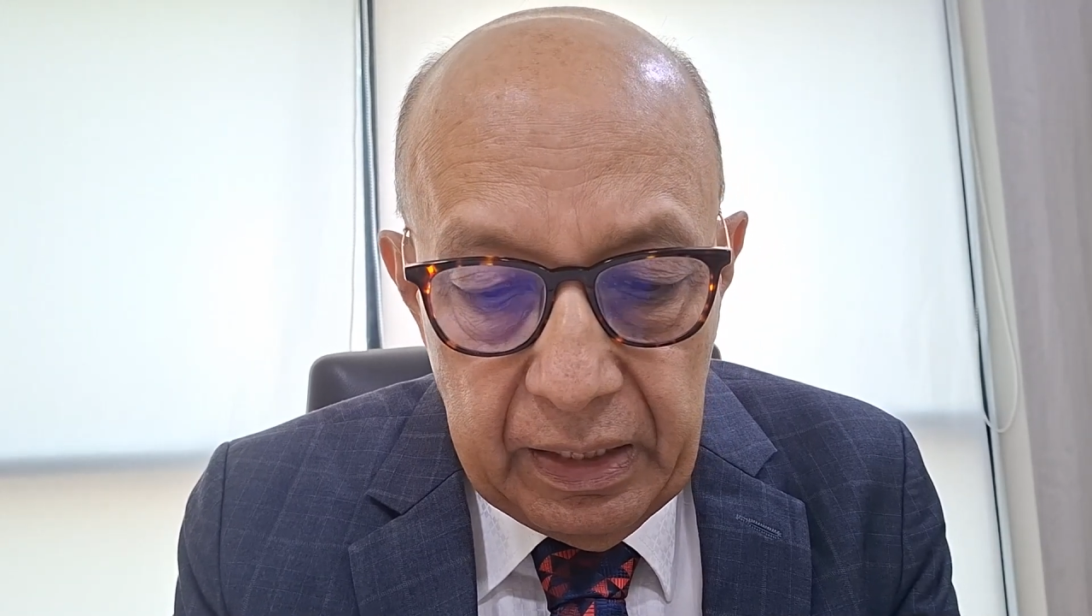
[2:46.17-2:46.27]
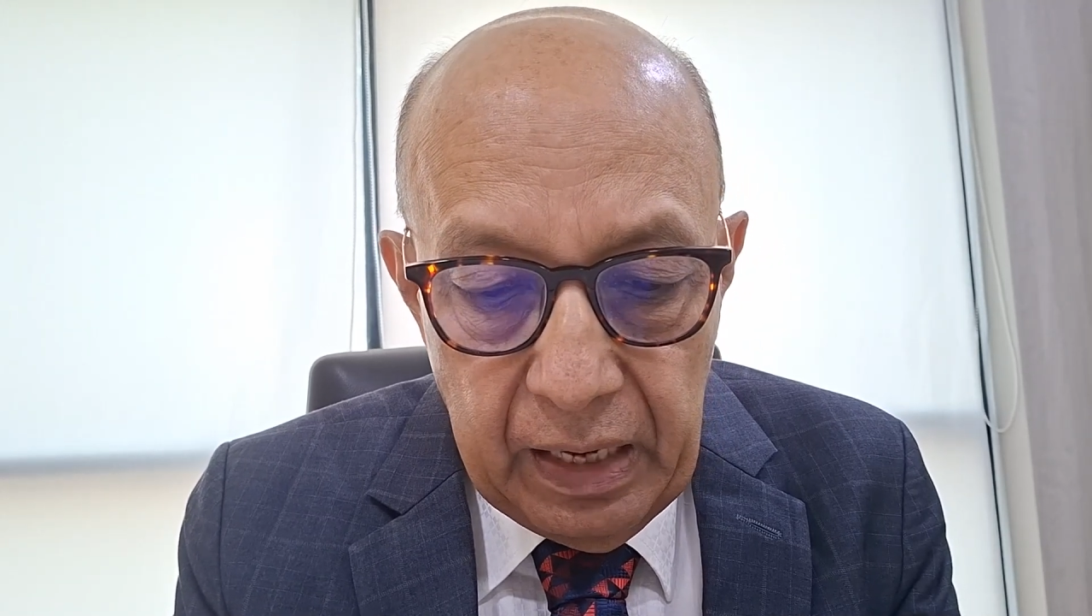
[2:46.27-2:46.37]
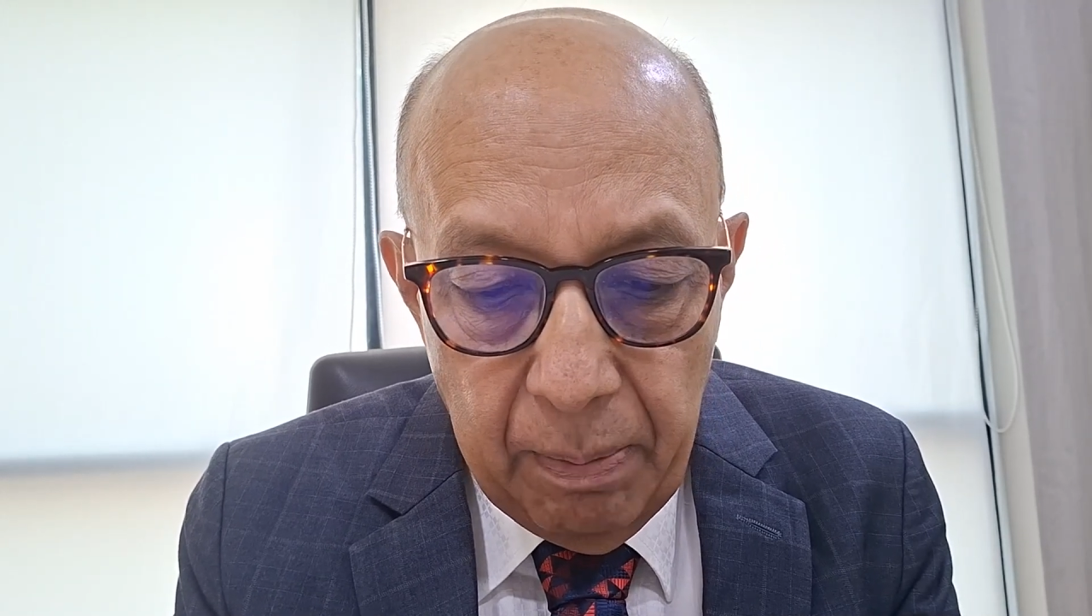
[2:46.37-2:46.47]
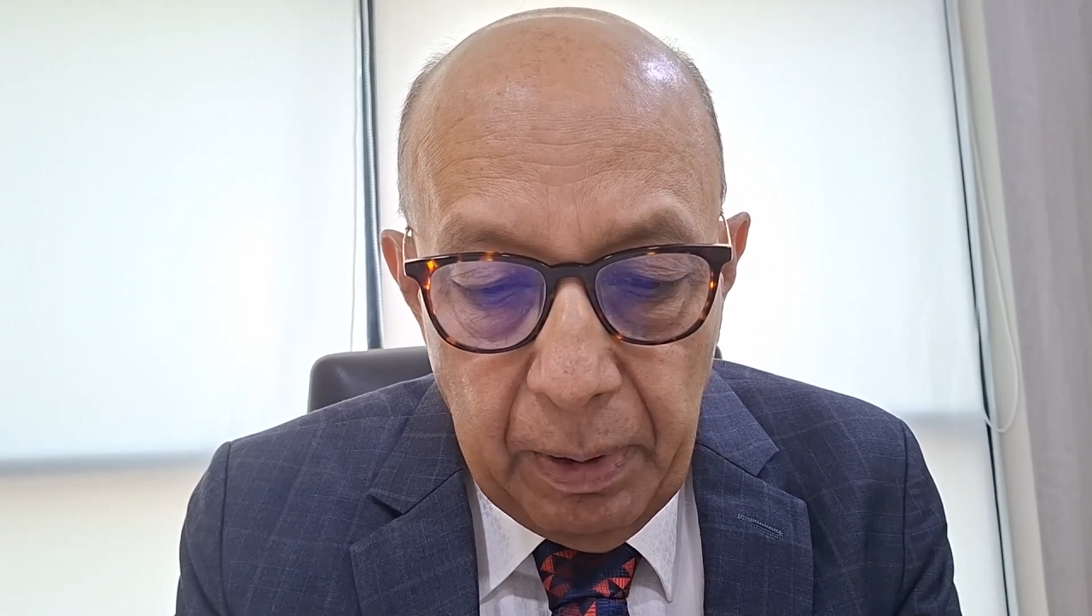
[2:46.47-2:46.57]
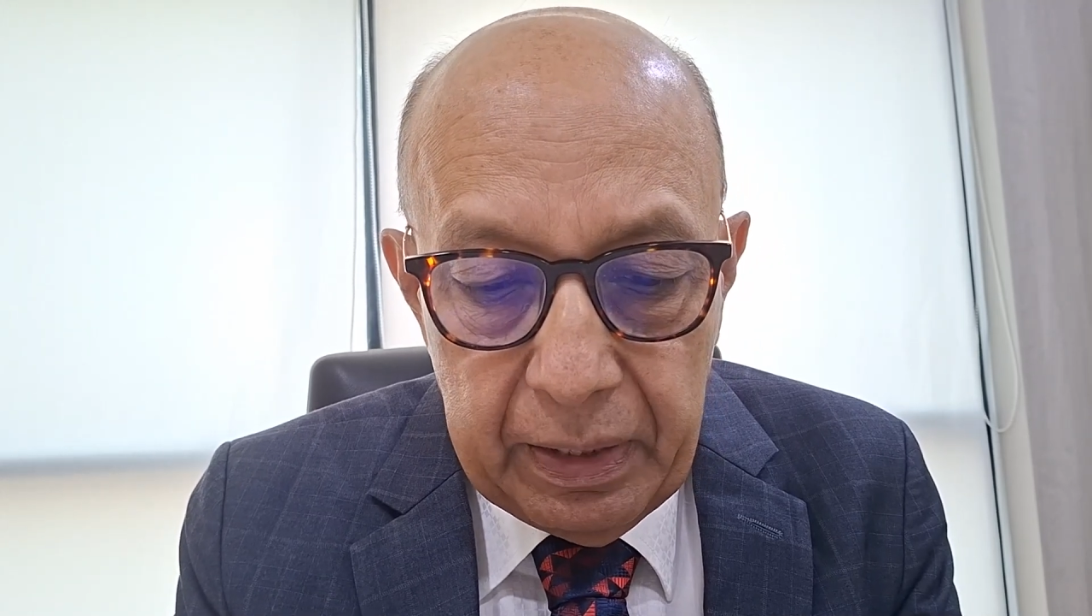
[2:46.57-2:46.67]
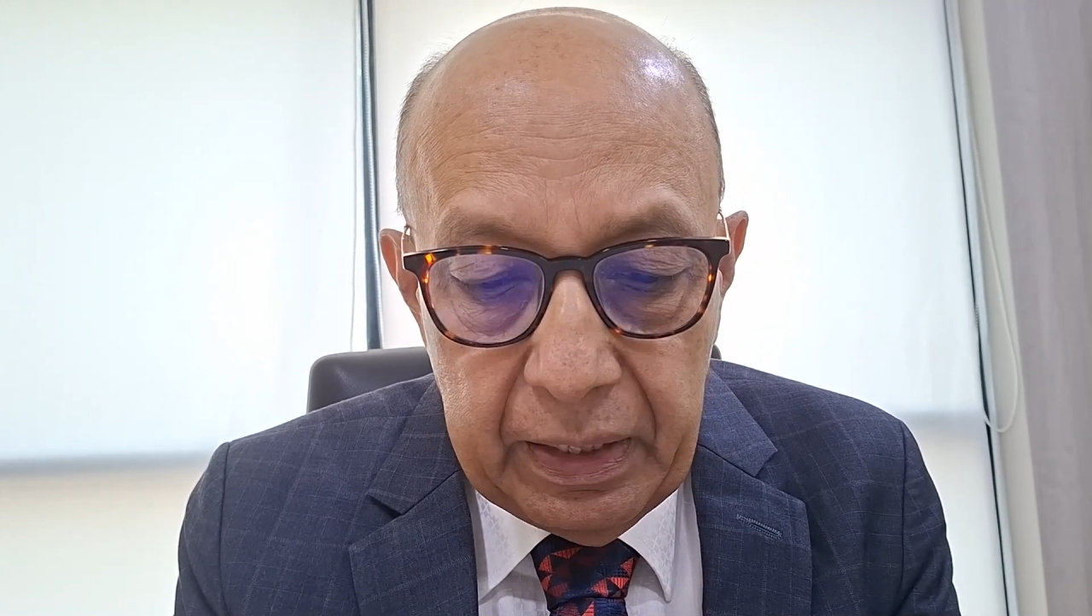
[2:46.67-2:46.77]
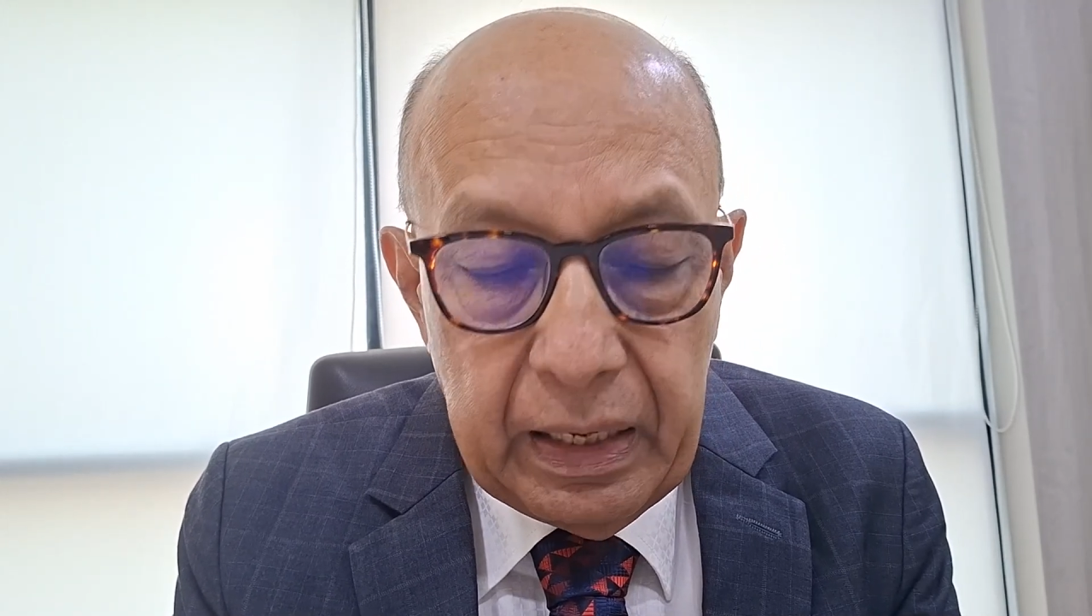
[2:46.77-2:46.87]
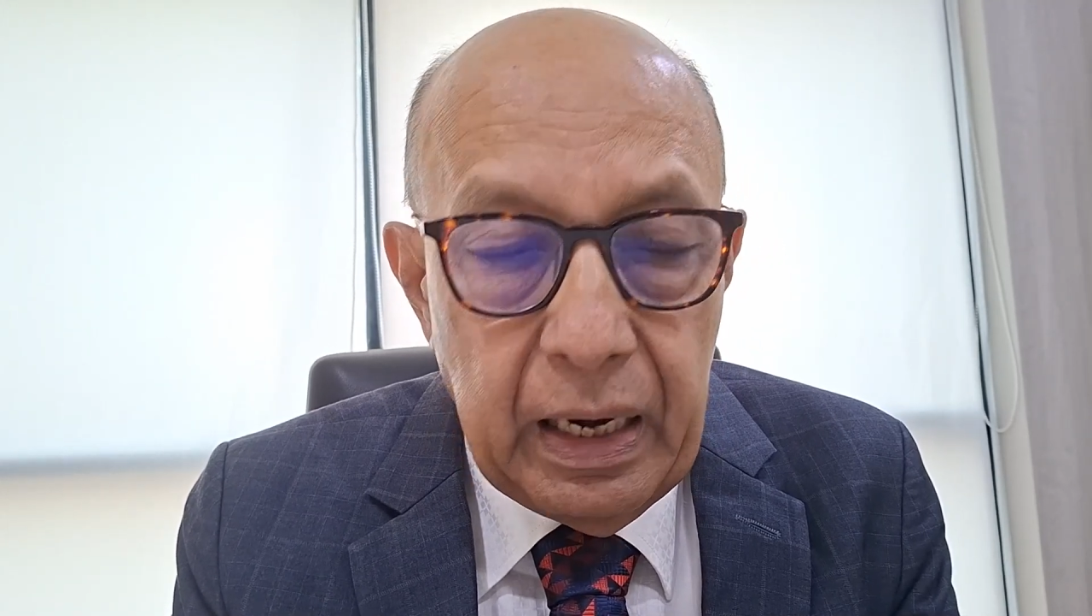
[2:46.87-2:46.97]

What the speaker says: the hepatic